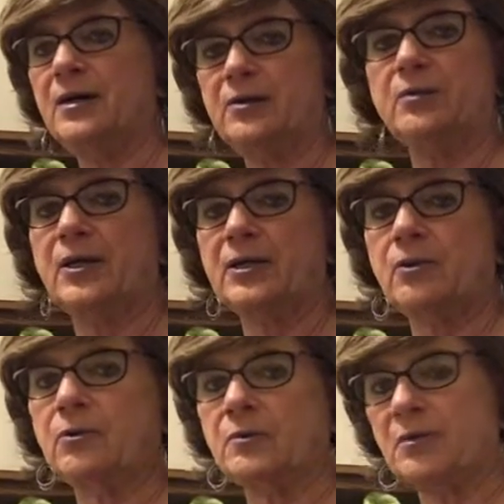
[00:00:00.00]
you'll like
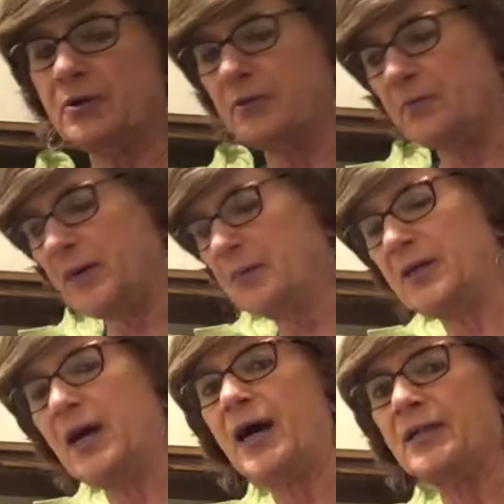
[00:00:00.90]
Lowland better. Maybe
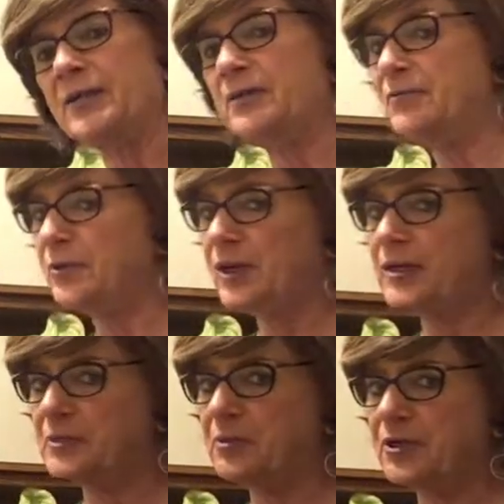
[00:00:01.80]
Highland if you're not
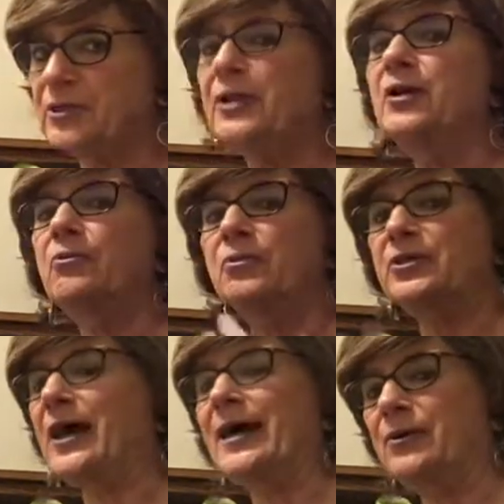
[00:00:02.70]
as much, which
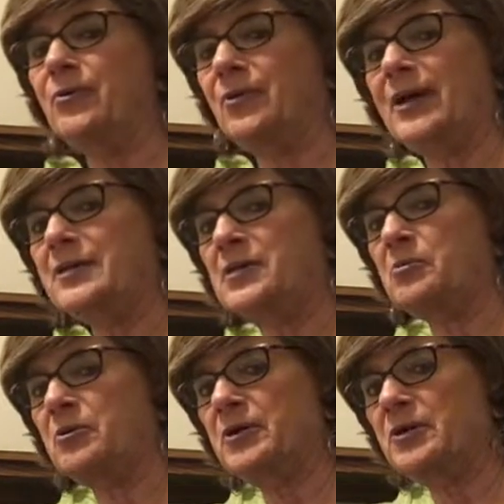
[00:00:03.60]
I don't like the
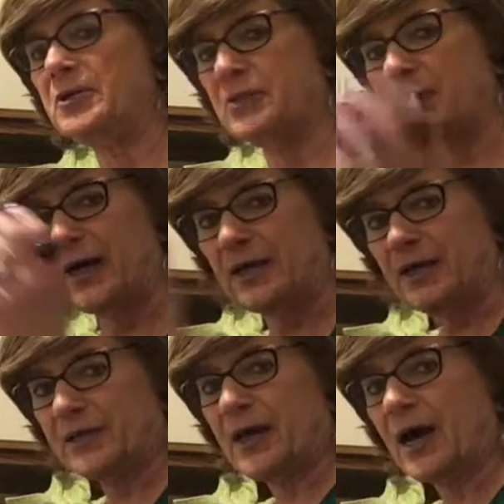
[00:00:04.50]
smokiness, so I
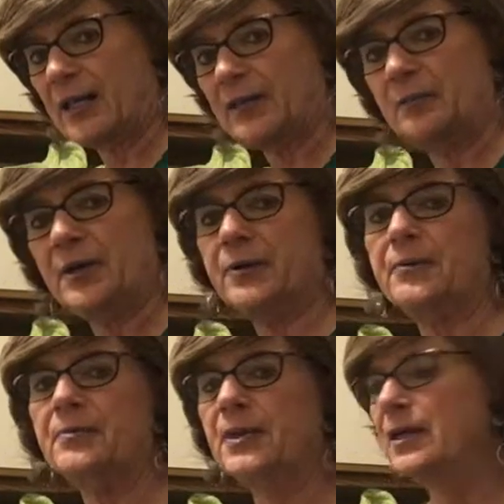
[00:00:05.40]
like the Highland
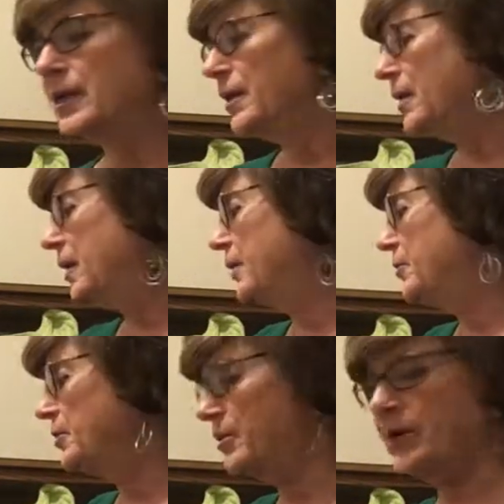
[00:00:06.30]
better. And
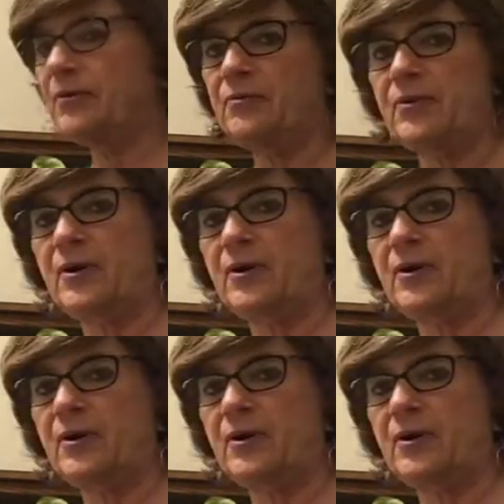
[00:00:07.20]
then you have